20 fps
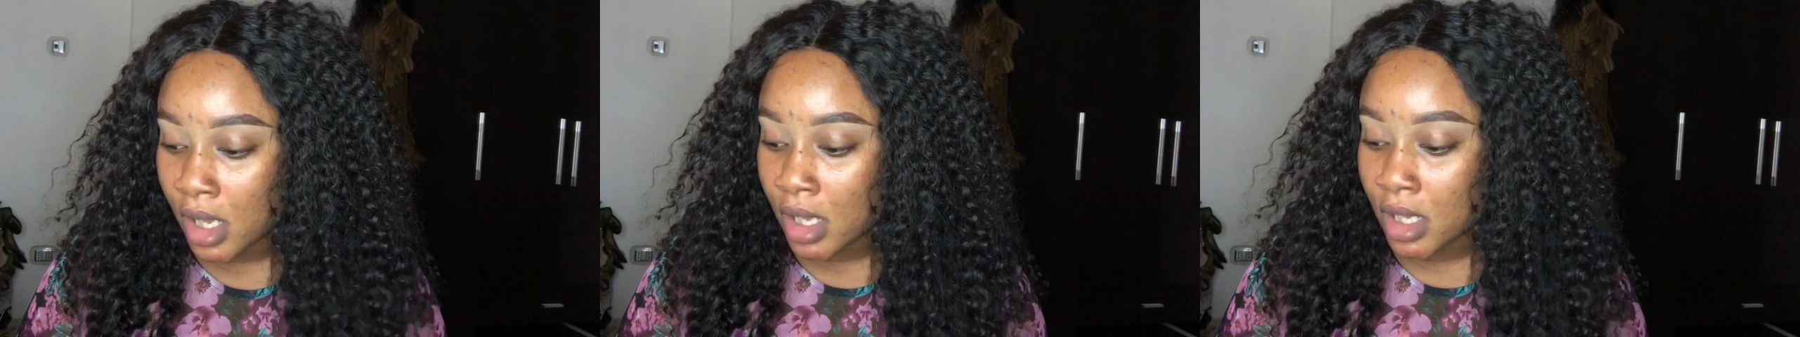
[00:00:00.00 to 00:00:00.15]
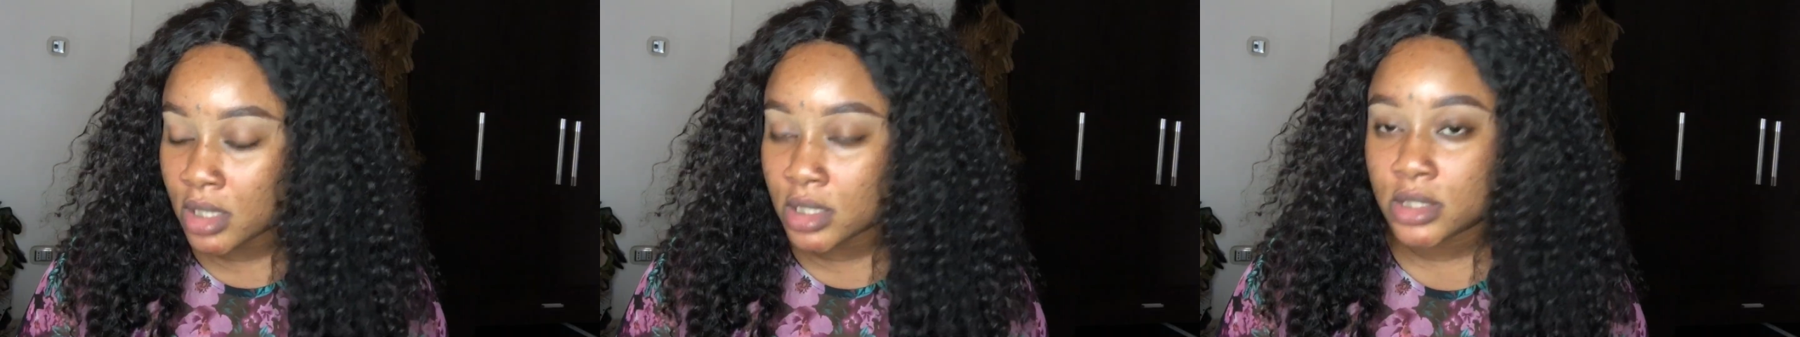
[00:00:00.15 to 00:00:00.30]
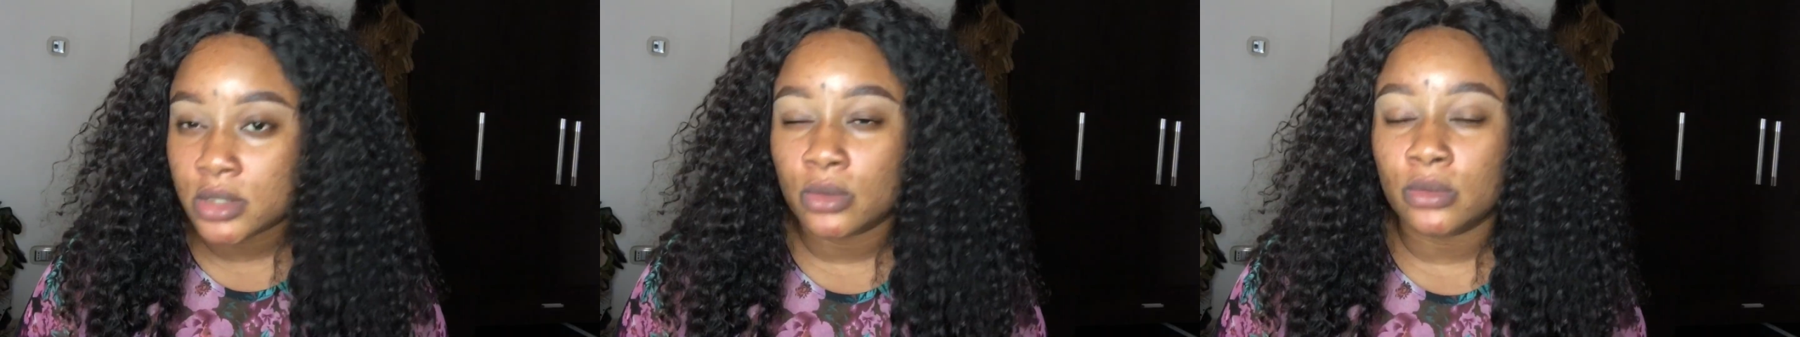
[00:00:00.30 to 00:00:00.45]

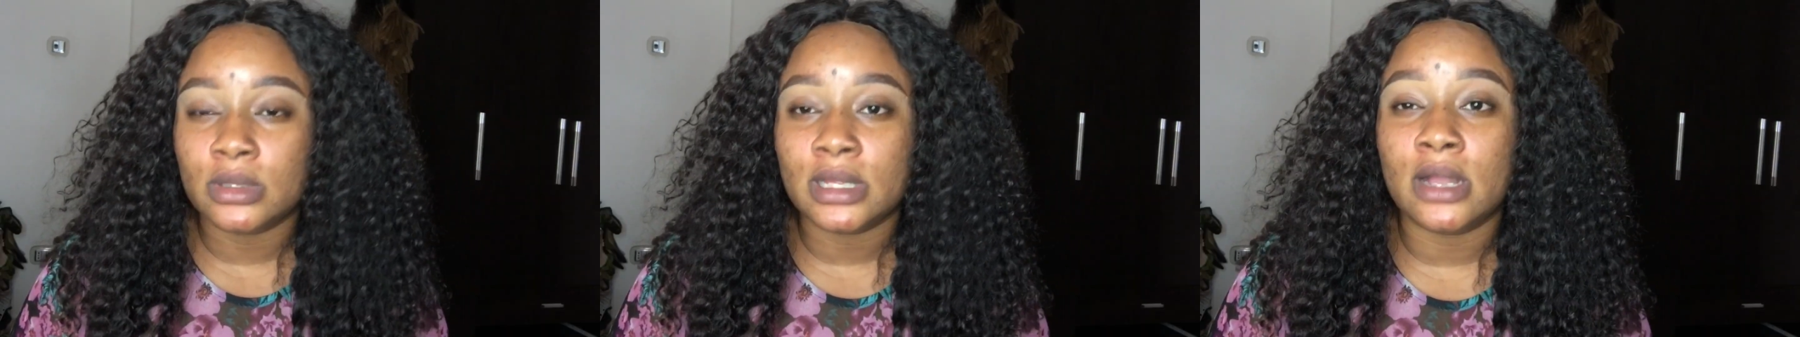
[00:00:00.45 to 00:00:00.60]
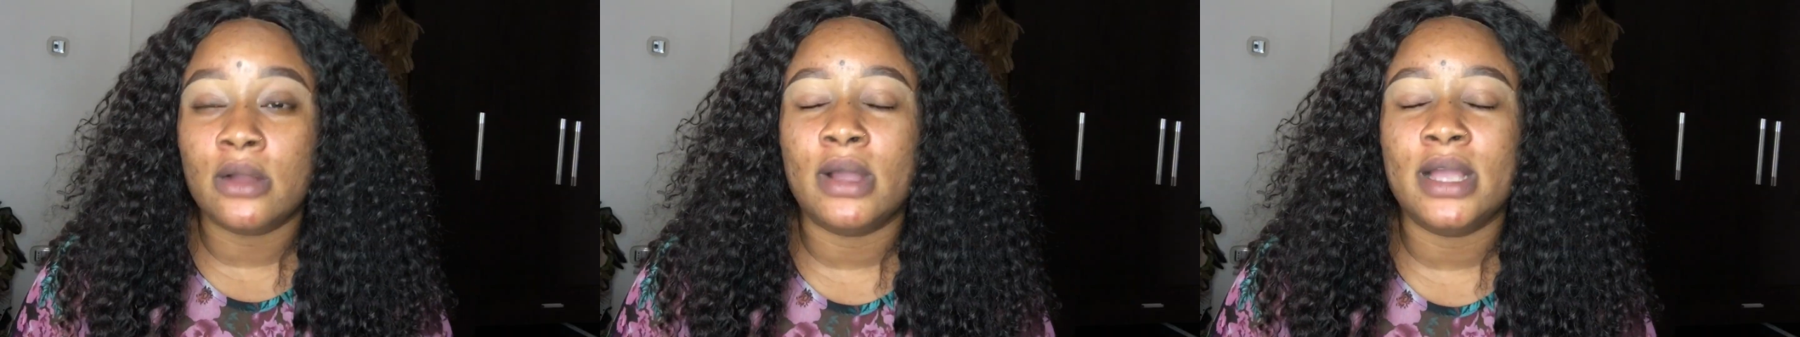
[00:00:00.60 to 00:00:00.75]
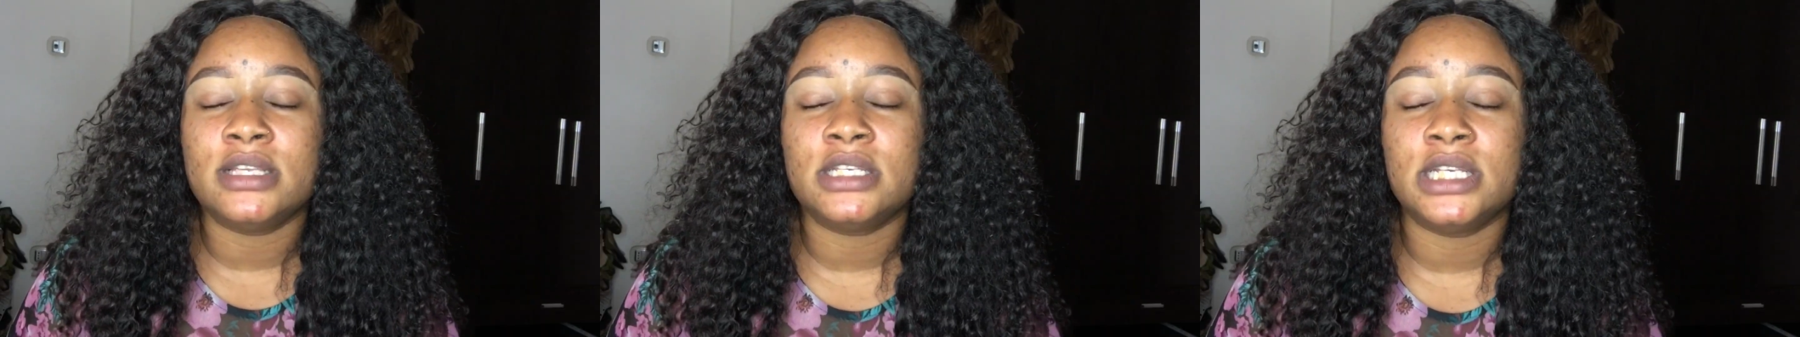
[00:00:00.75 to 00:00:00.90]
So now,
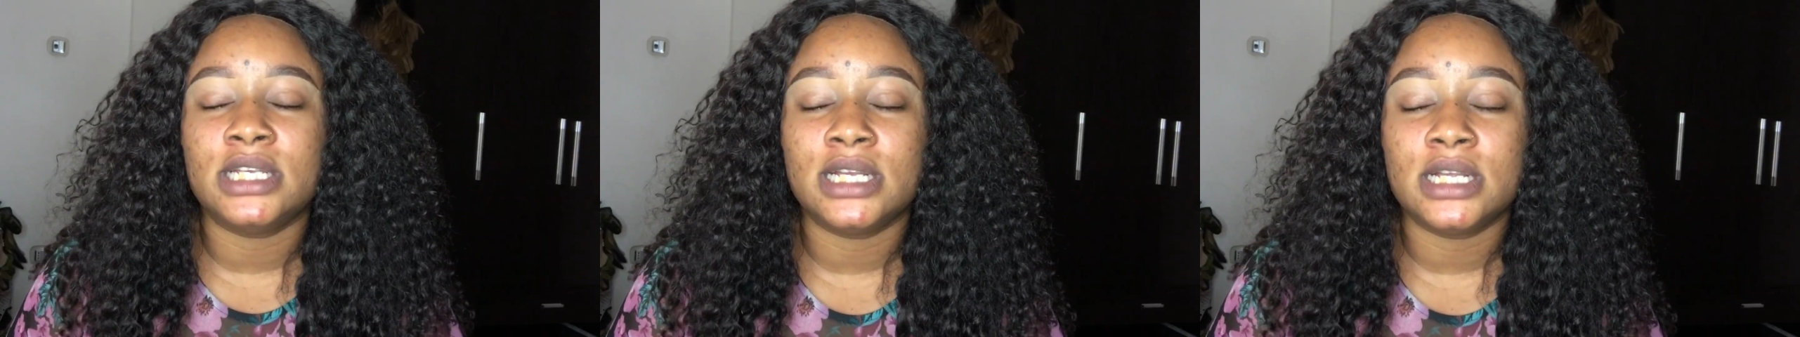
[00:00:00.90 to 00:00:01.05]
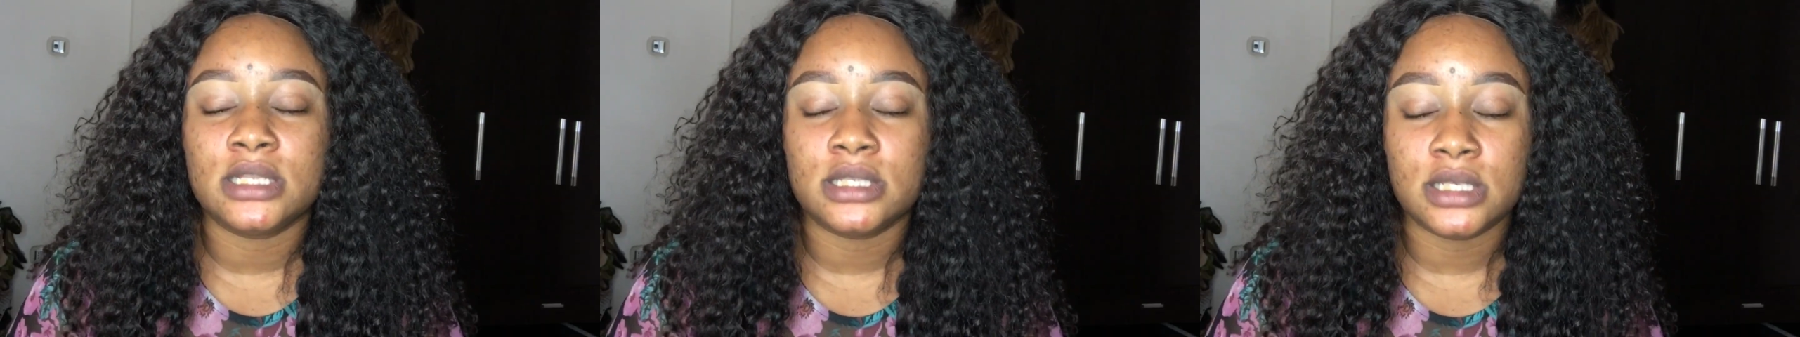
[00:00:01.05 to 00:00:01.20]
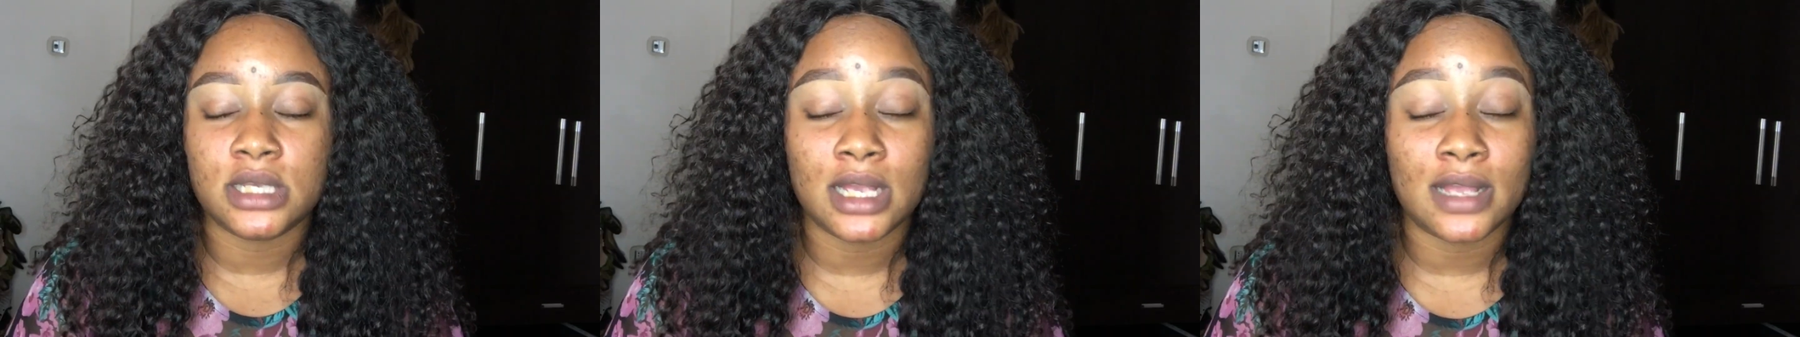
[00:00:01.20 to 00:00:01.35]
as you can see,